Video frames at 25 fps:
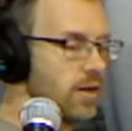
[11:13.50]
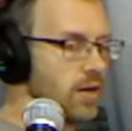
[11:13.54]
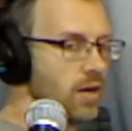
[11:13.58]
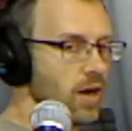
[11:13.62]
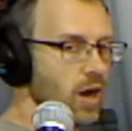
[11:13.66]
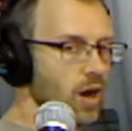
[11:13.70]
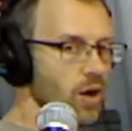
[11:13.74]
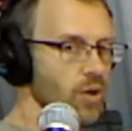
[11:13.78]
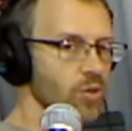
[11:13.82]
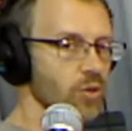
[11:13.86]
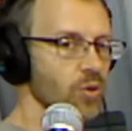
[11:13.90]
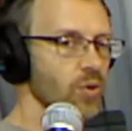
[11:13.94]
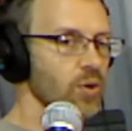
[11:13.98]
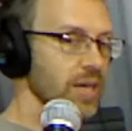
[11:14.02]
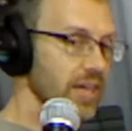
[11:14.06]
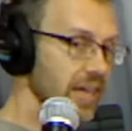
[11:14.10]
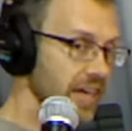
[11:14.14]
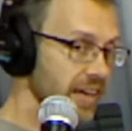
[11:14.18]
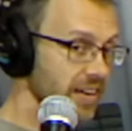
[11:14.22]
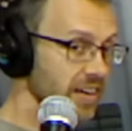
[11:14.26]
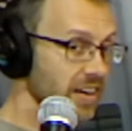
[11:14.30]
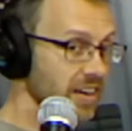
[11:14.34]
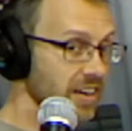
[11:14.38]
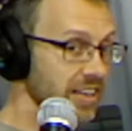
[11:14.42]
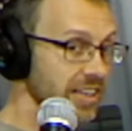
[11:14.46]
Although
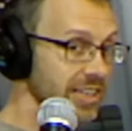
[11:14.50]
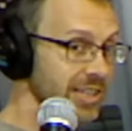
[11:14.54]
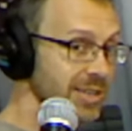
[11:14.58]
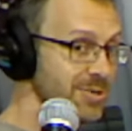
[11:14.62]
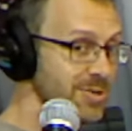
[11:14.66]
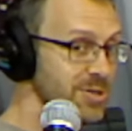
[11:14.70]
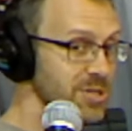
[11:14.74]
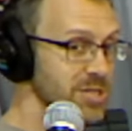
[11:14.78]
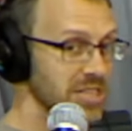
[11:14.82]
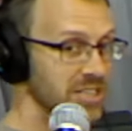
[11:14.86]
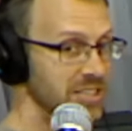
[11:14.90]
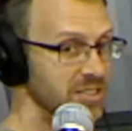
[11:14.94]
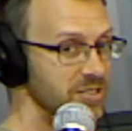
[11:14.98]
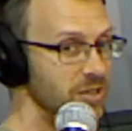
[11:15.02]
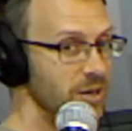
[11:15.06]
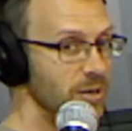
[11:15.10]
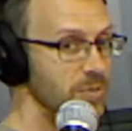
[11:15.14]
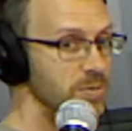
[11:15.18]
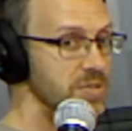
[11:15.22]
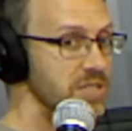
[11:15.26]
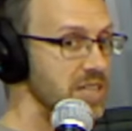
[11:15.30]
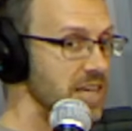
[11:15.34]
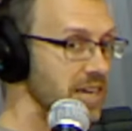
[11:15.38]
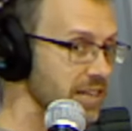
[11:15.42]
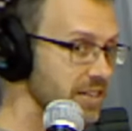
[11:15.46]
again, on acoustic
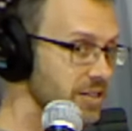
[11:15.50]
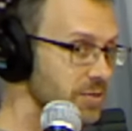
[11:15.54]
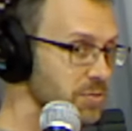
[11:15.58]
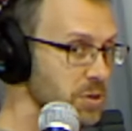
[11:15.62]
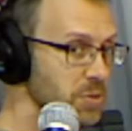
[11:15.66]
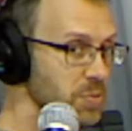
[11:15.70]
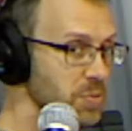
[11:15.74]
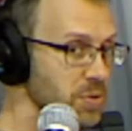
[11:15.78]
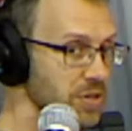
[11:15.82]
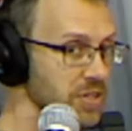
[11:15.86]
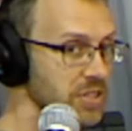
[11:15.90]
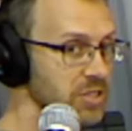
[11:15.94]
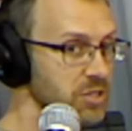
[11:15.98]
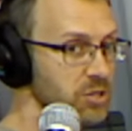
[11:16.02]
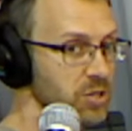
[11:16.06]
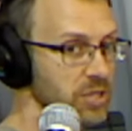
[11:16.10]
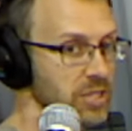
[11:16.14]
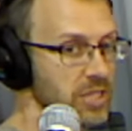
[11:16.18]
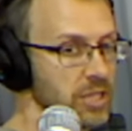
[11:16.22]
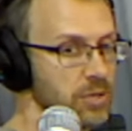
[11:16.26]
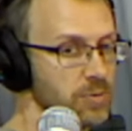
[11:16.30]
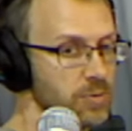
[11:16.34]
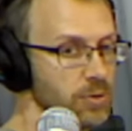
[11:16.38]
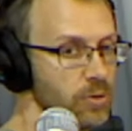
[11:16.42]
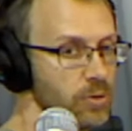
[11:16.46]
drums, that could be pretty tricky
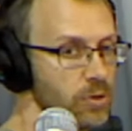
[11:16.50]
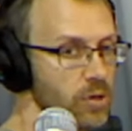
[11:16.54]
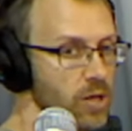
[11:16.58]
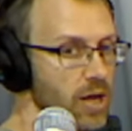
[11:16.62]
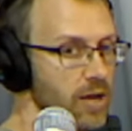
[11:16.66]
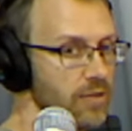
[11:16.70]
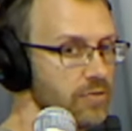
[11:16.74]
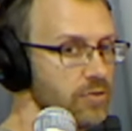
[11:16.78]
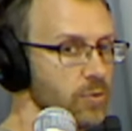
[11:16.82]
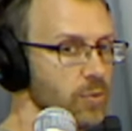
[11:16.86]
to pull off.